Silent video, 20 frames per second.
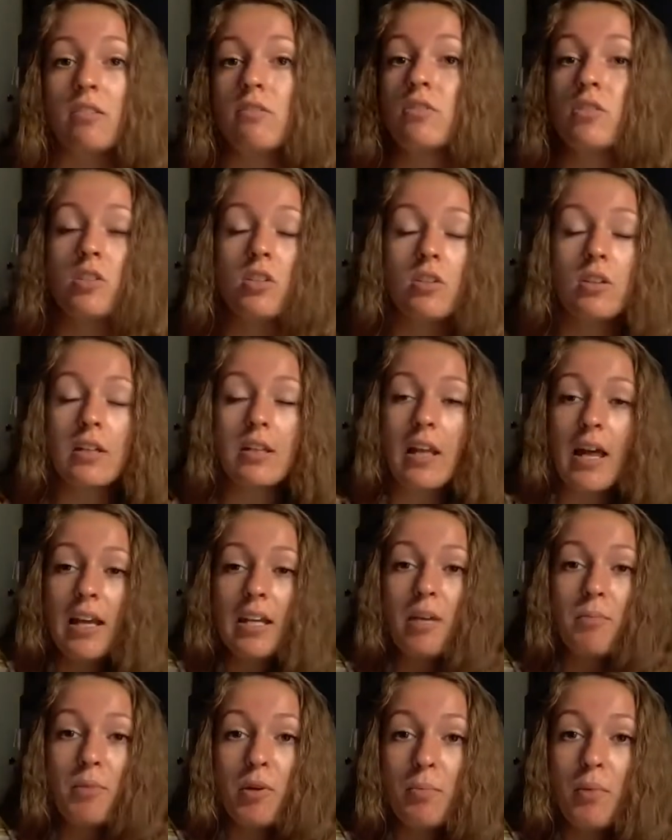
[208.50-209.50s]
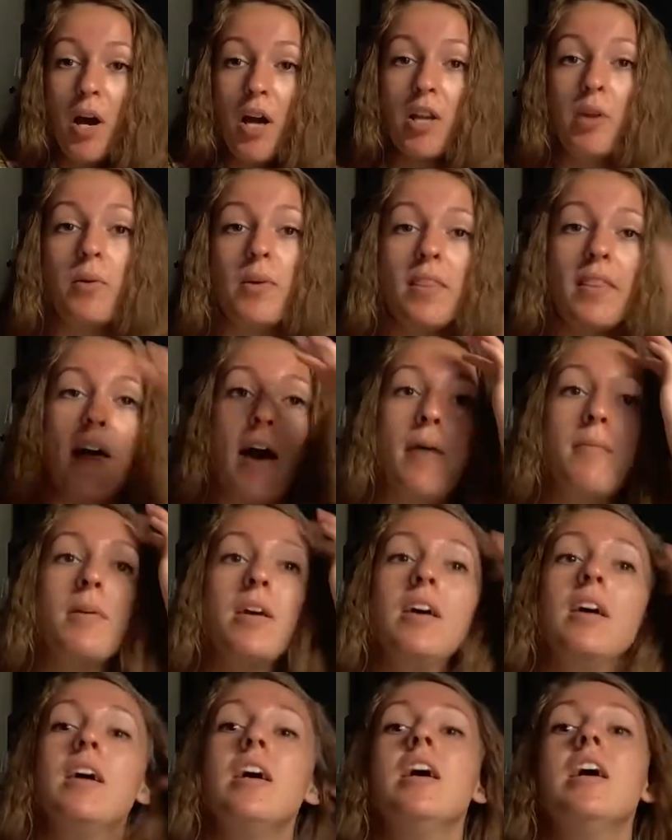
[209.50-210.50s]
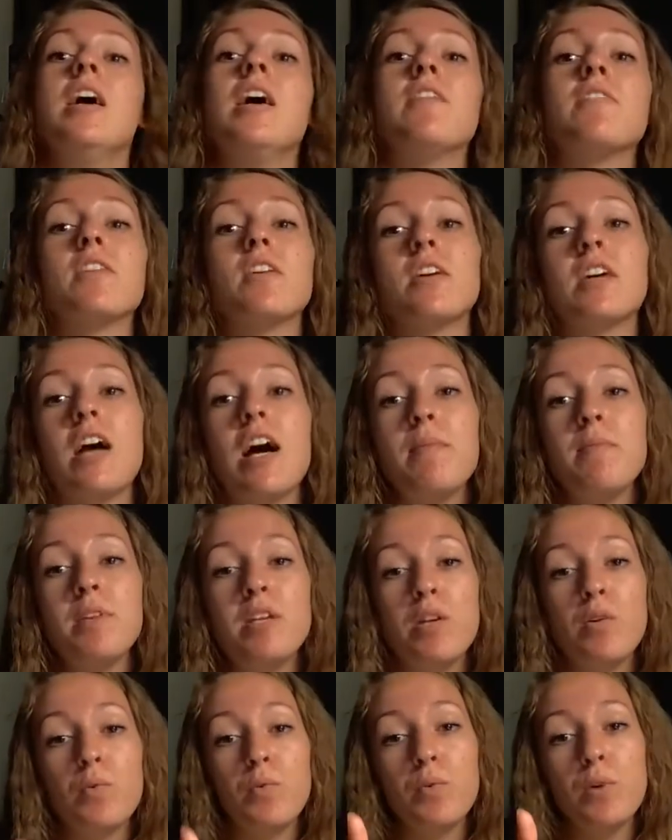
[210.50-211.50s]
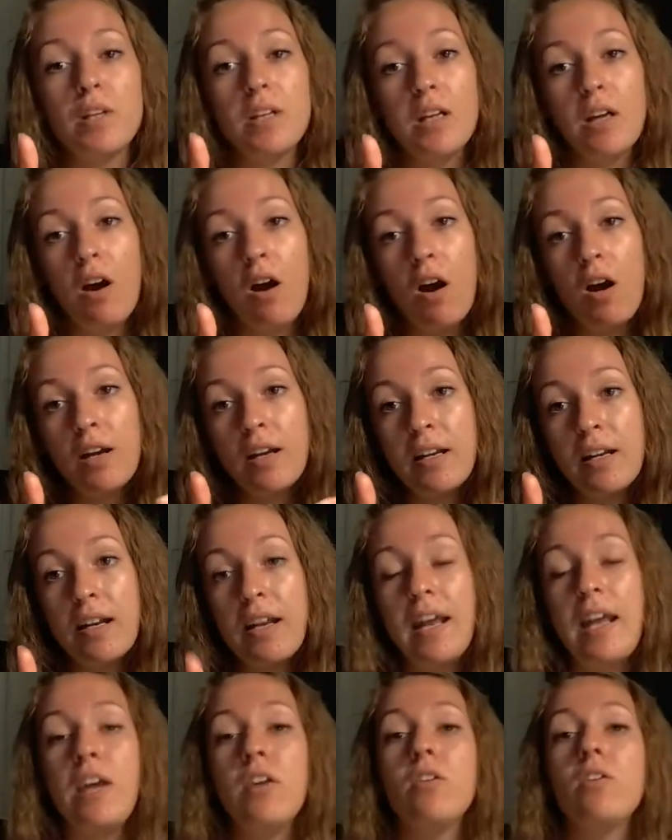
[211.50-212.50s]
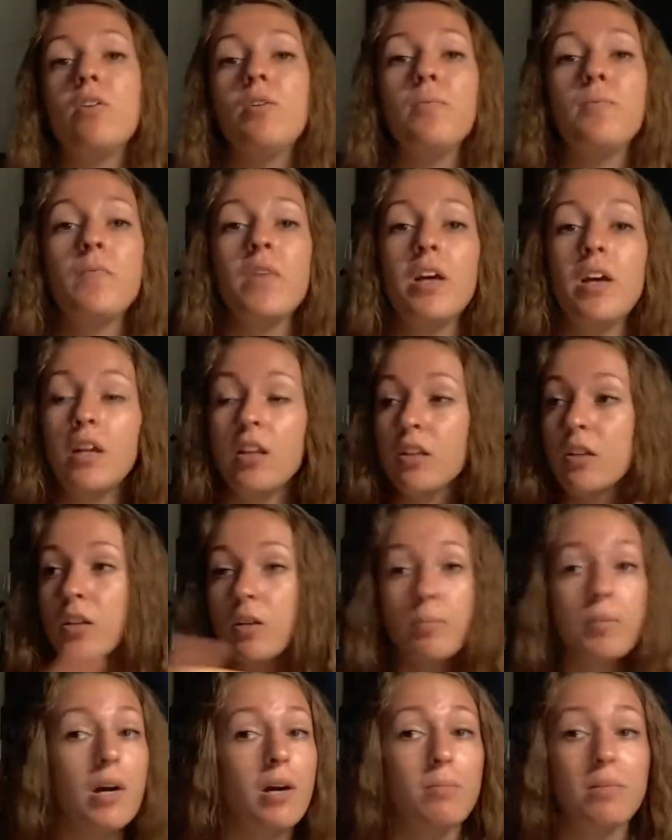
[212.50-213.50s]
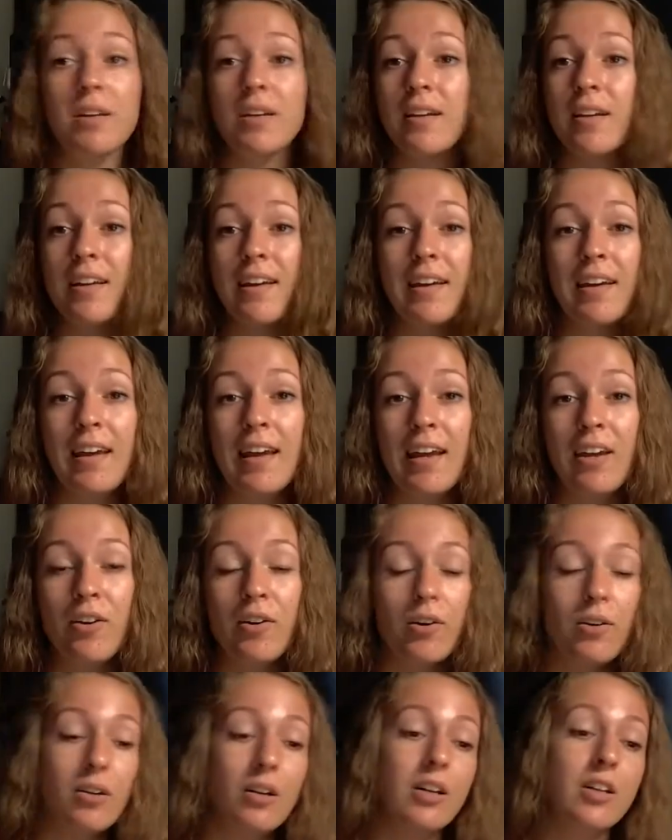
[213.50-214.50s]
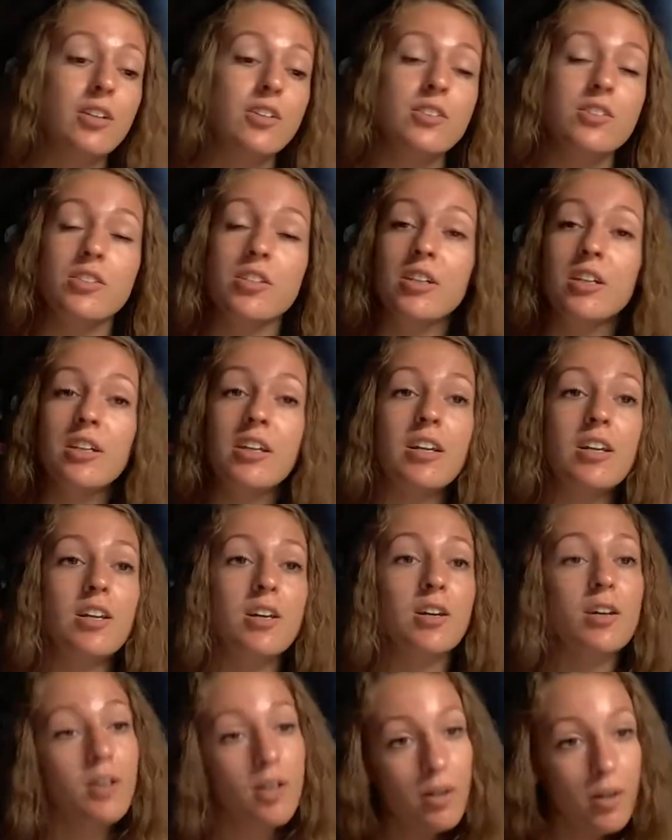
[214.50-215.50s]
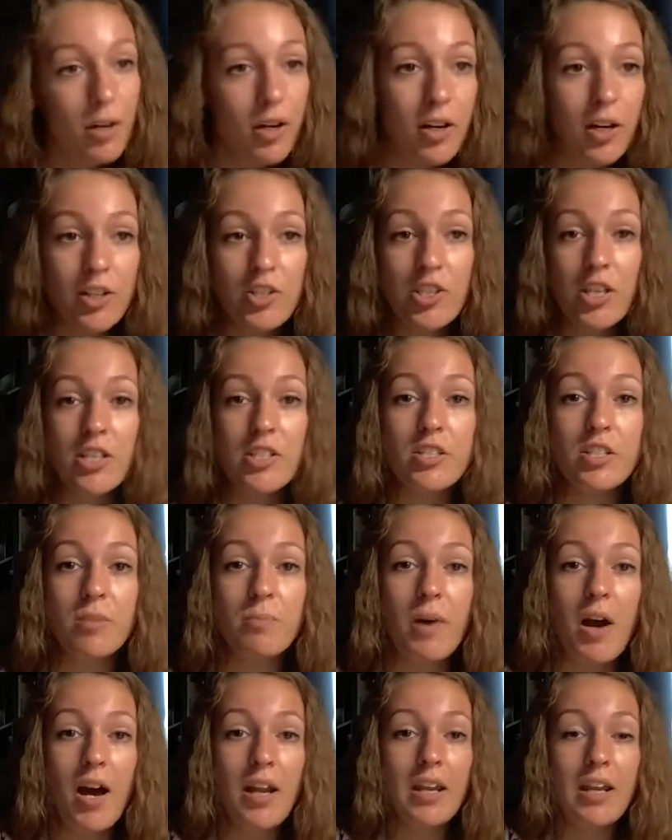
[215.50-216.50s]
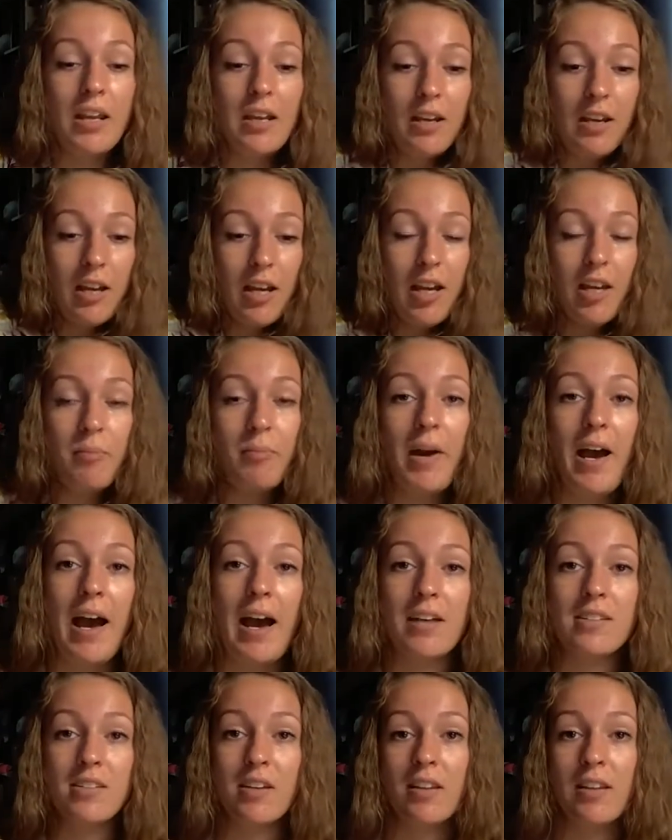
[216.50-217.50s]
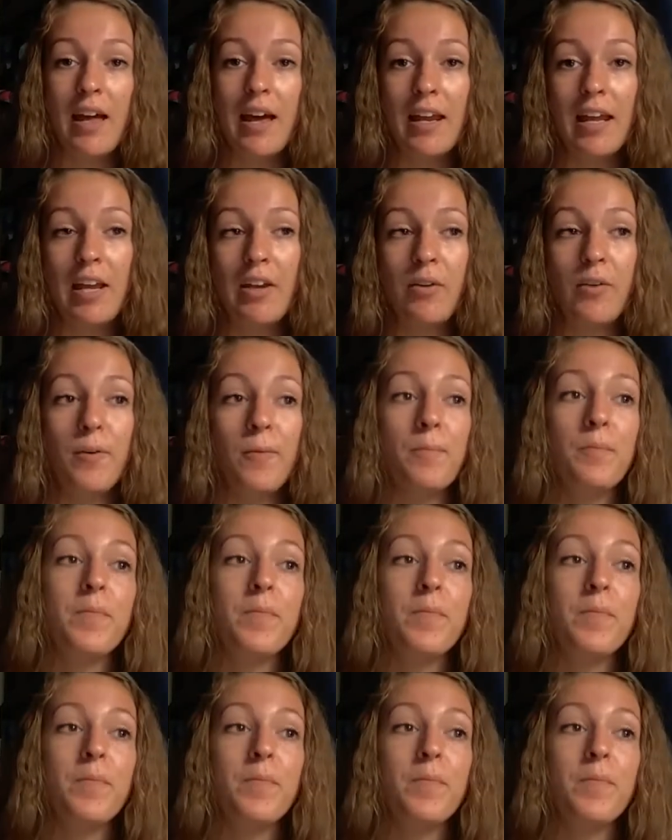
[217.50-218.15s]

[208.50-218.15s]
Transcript: so you can line up your body with that. If they're coming in really hard at an angle, they're probably going to hit angle, so you're going to adjust your body and pass on that angle.